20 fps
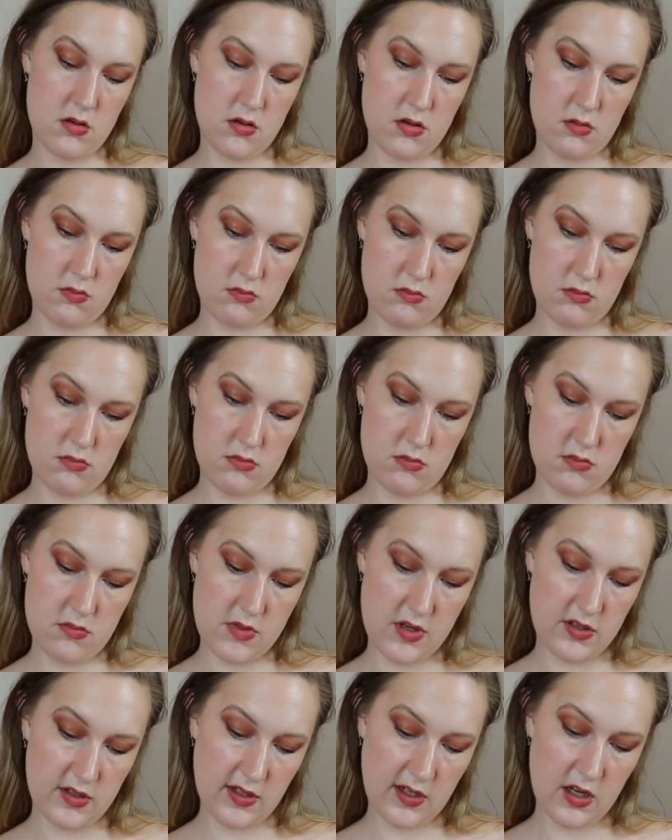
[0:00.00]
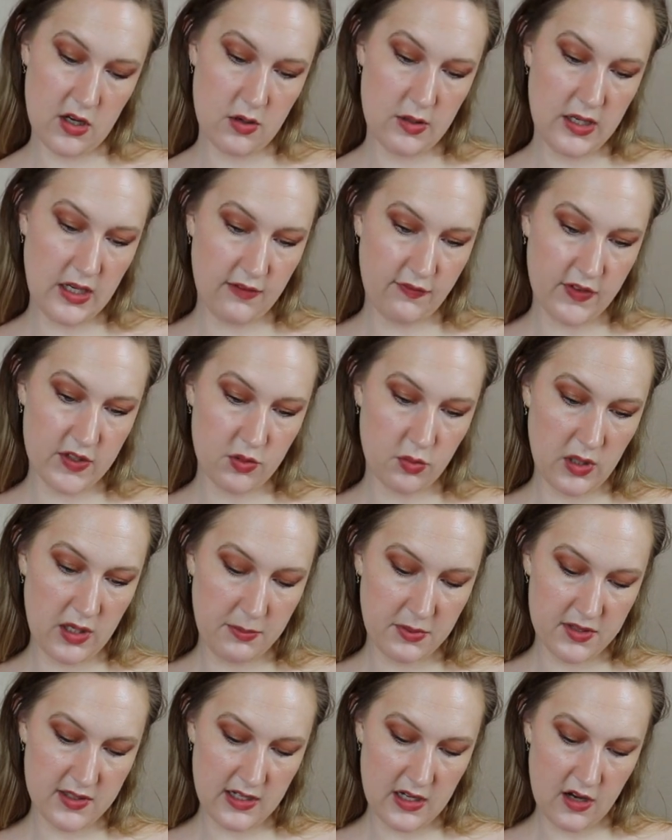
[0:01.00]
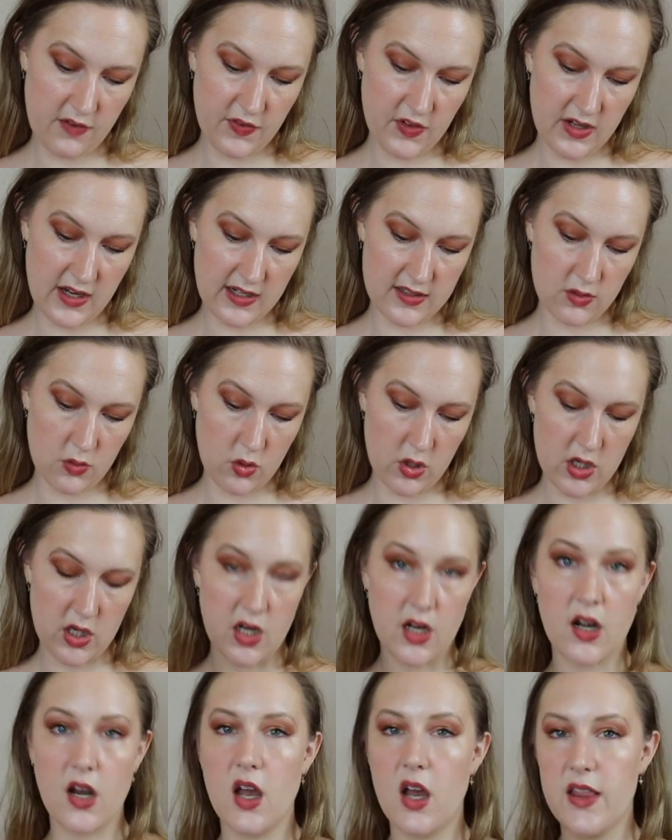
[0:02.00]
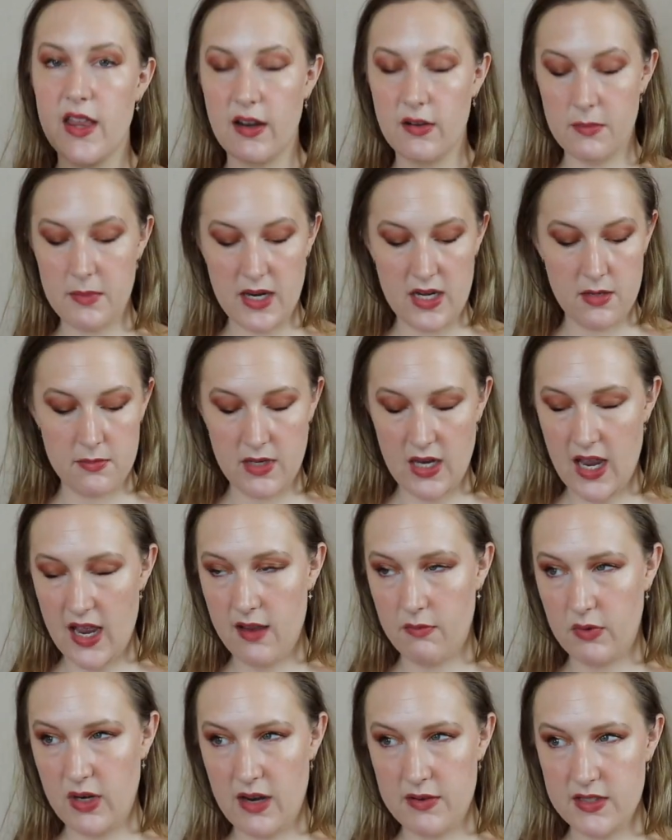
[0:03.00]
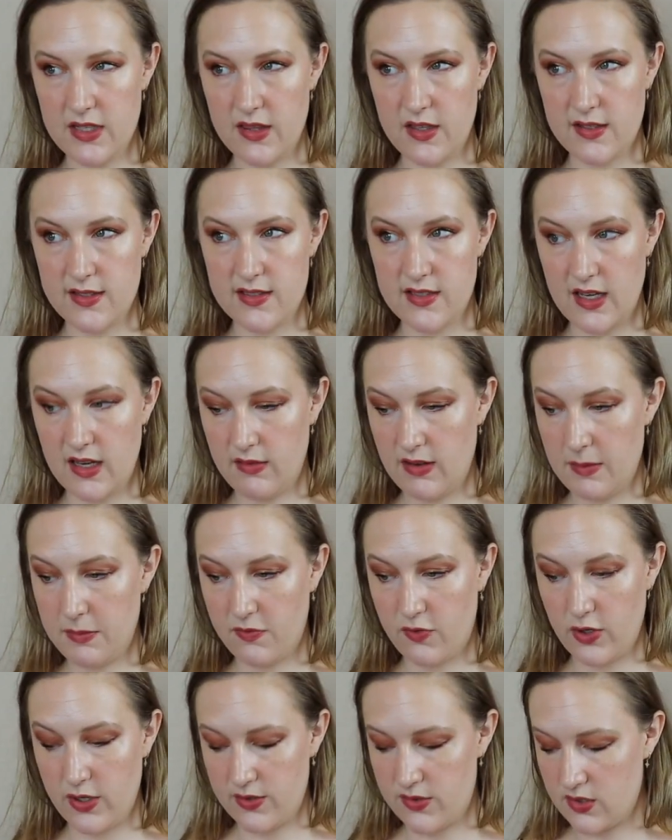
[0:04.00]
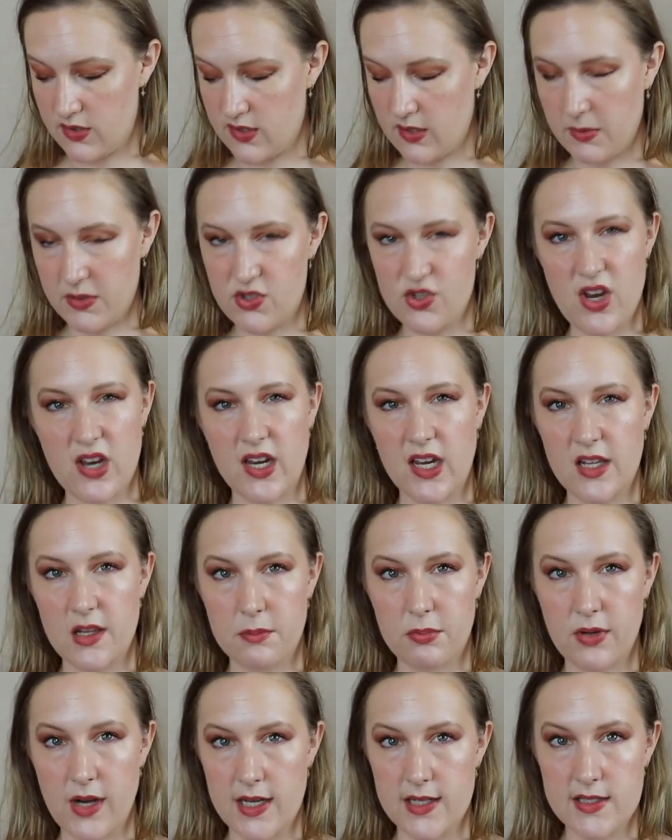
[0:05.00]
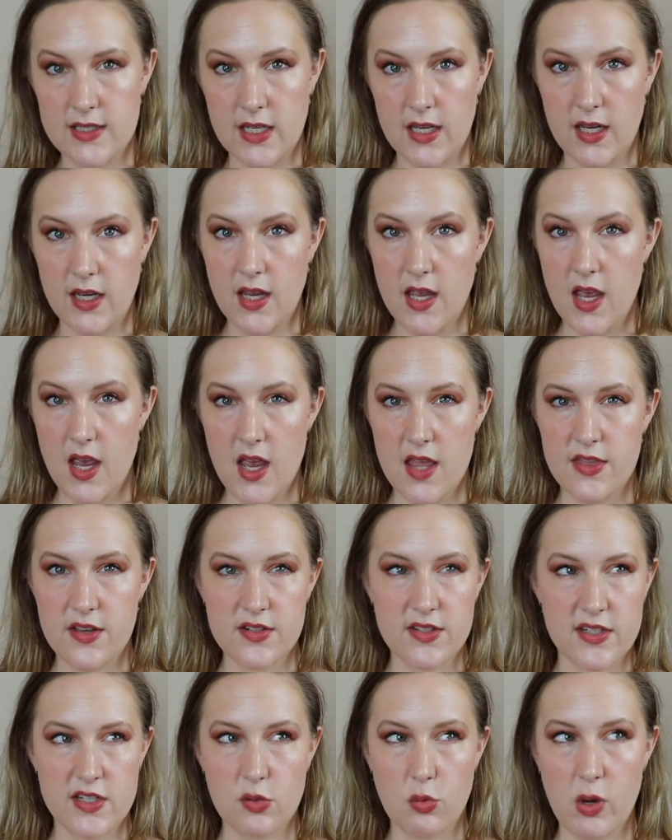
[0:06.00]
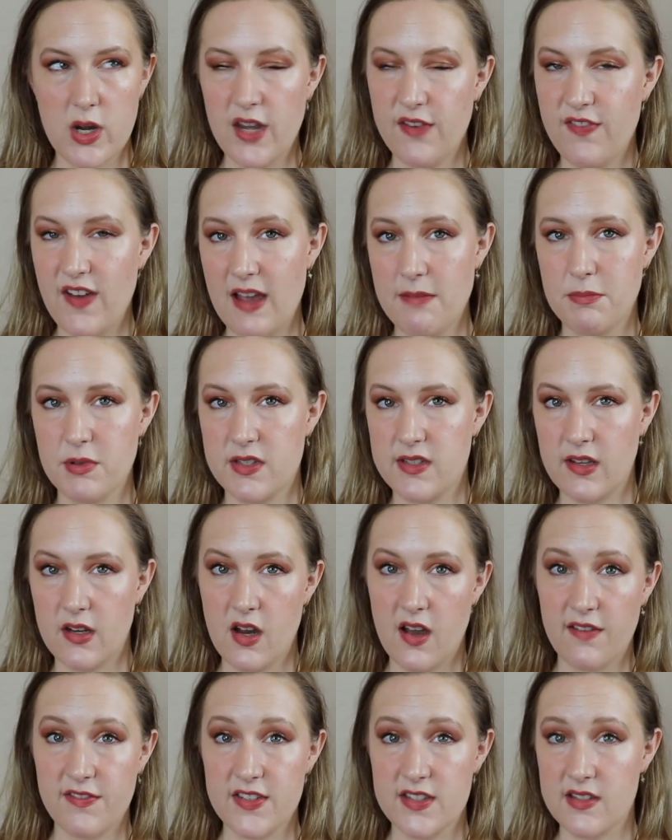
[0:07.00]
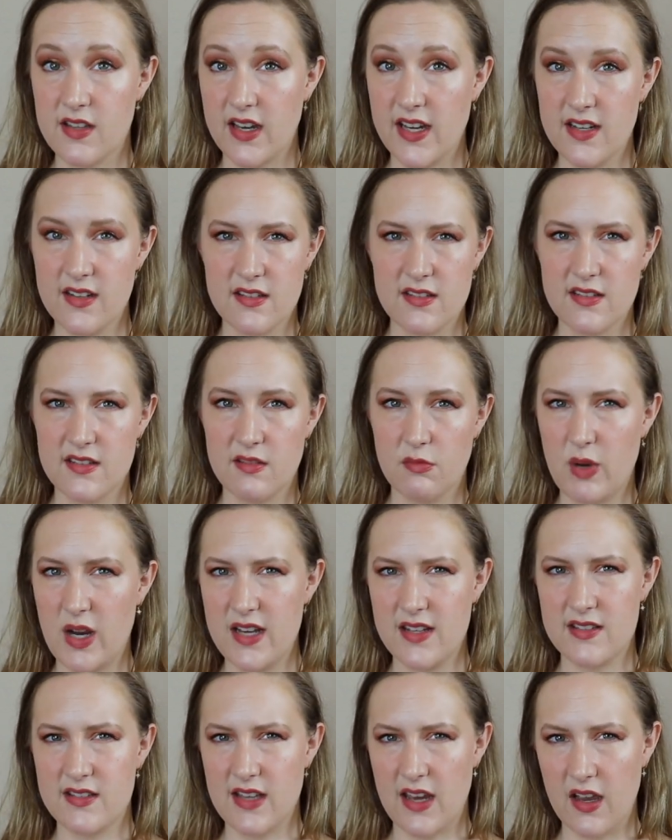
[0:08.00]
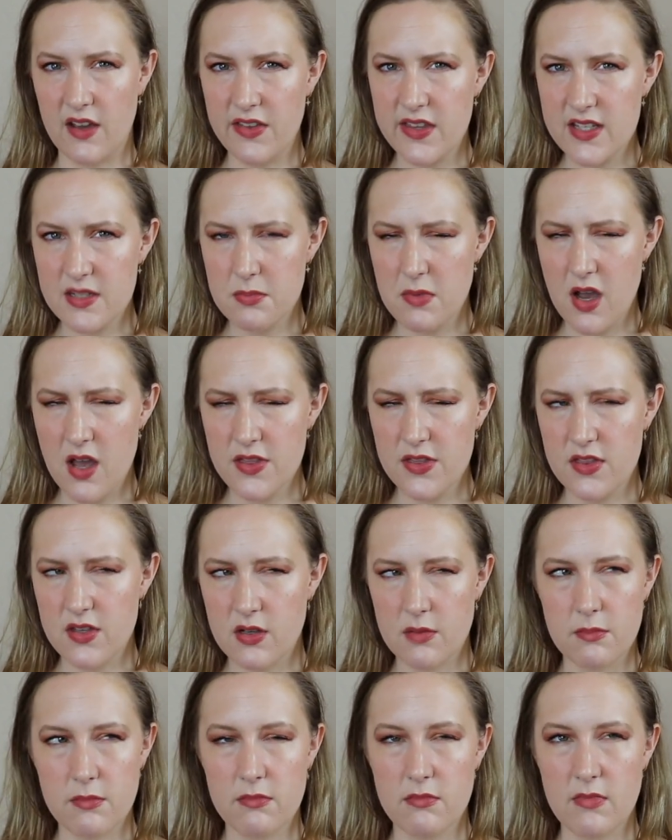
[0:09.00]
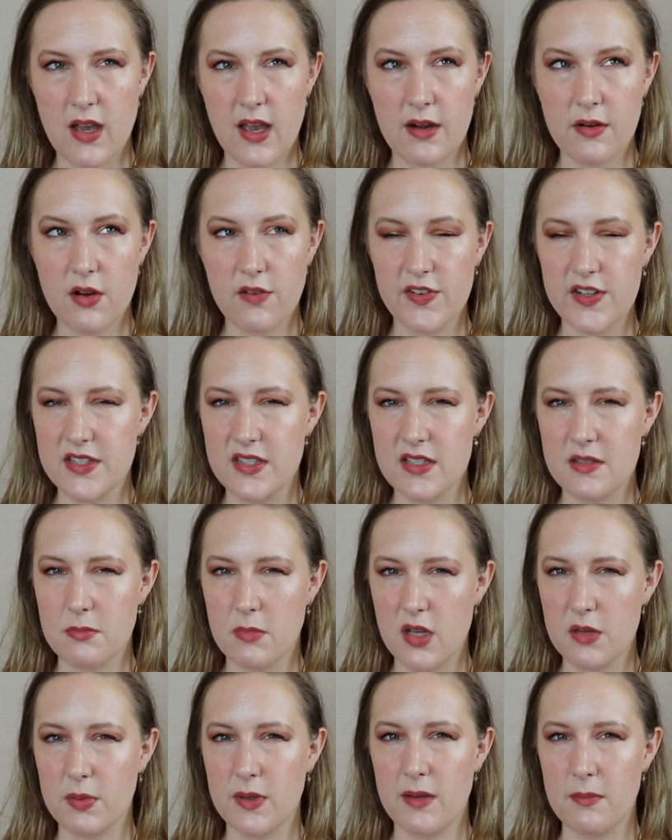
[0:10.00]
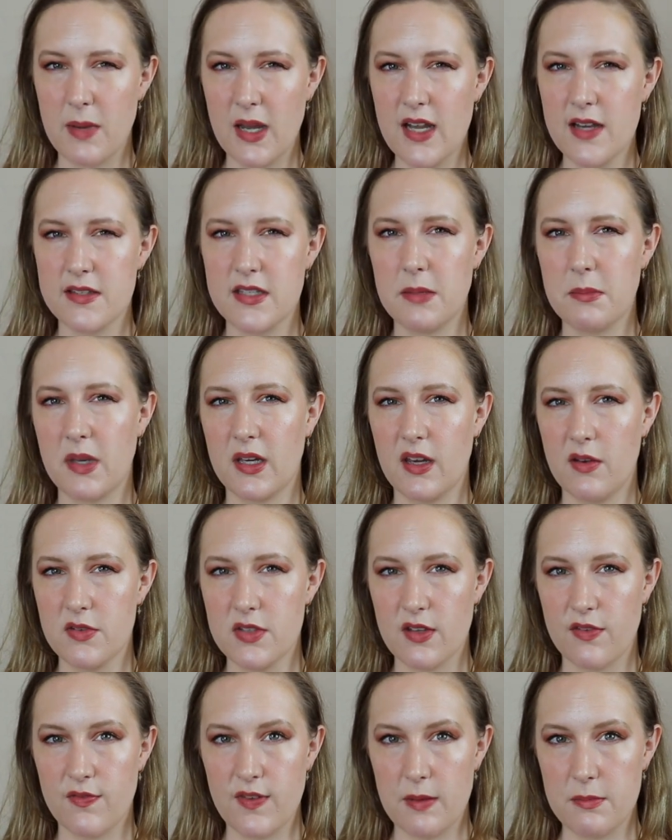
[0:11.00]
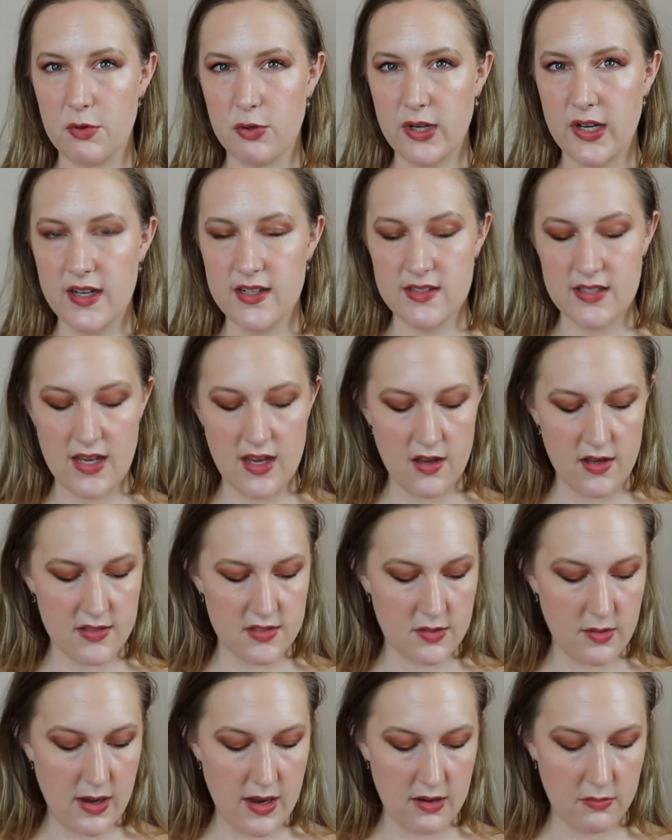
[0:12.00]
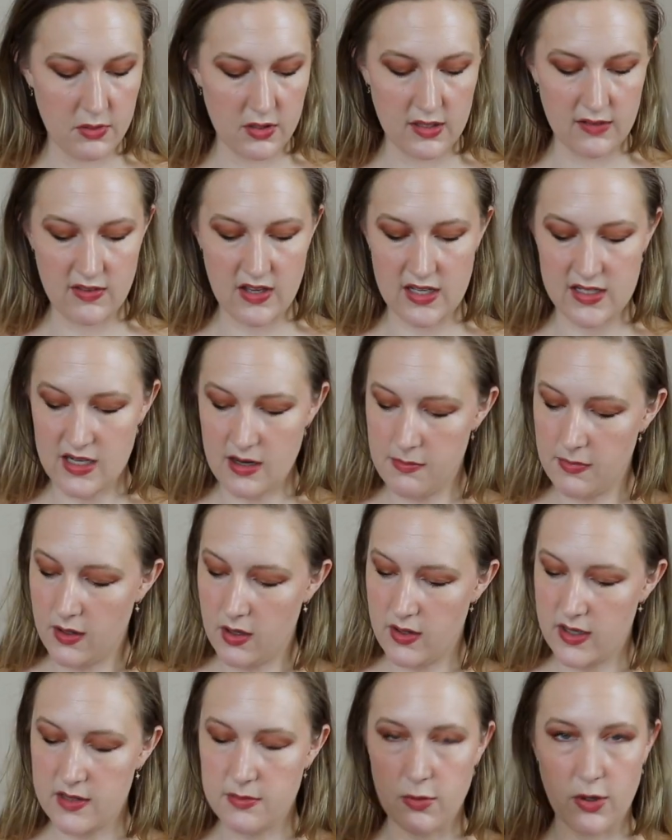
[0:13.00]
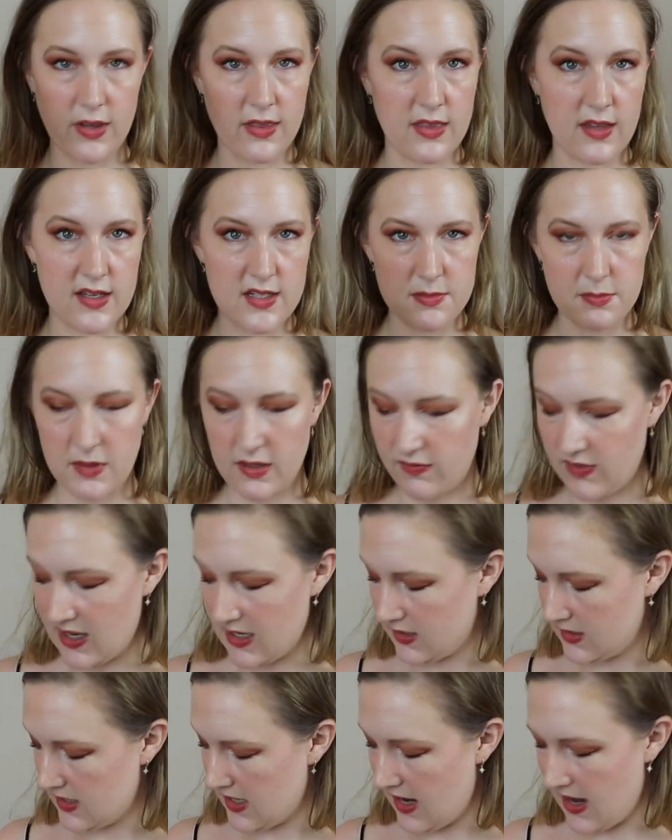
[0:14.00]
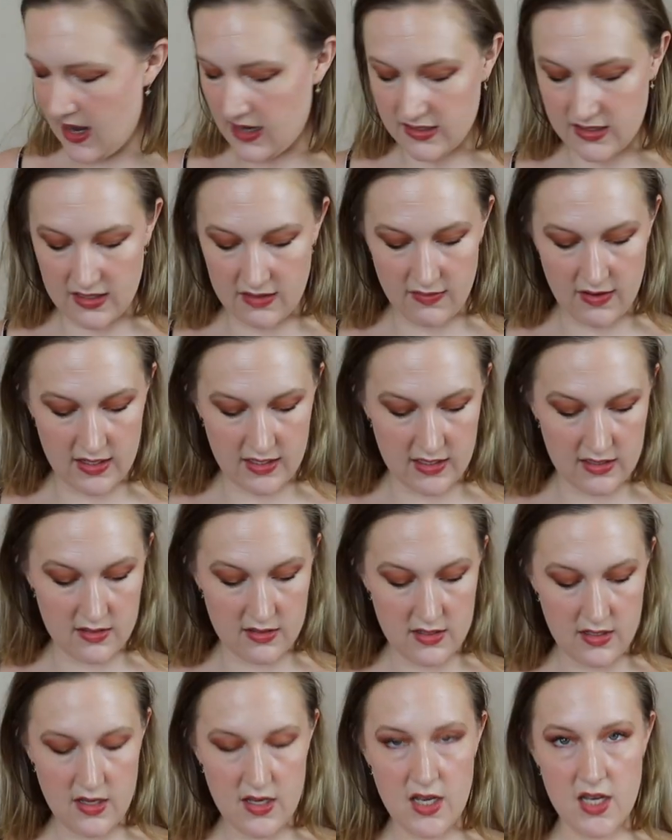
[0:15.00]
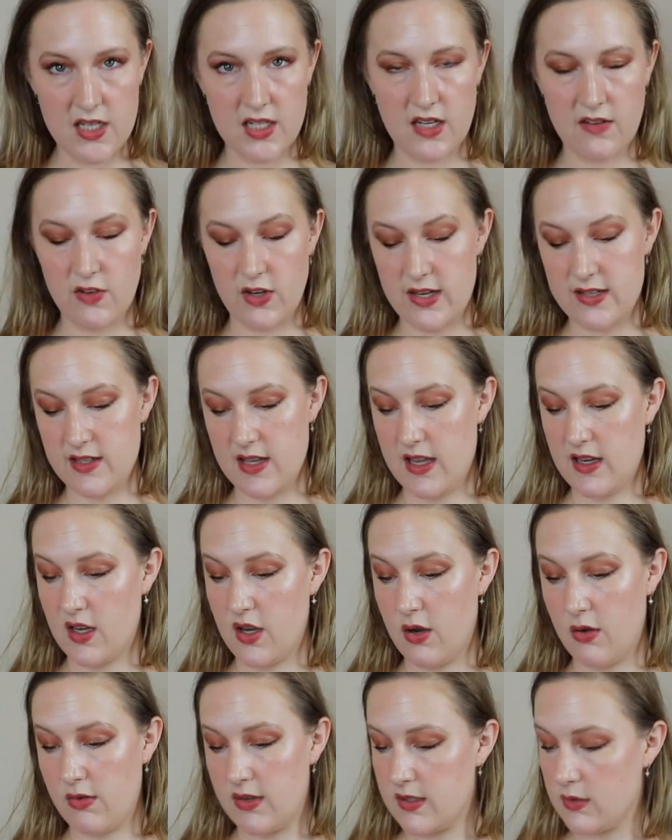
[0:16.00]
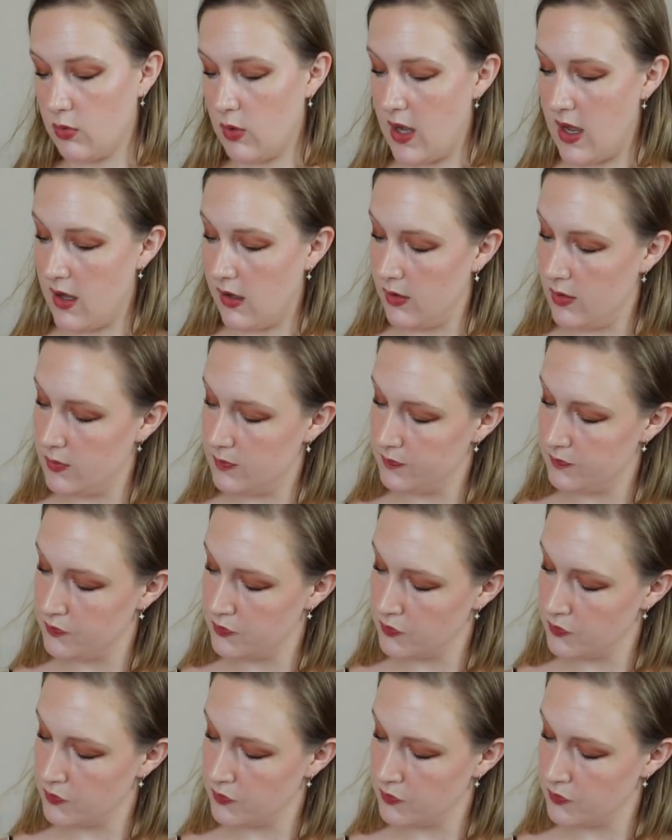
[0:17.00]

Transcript: Oh, there's a code here for twenty percent off your next order. That reminded me, I, when I was on their site right before this, just double checking the pricing, there's a twenty-five percent off site-wide sale this month, or I don't know if it's this month, but it made it seem like it was a February sale, so I will leave that down below. That's more than this, but if that's not active, I can give you guys that code as well.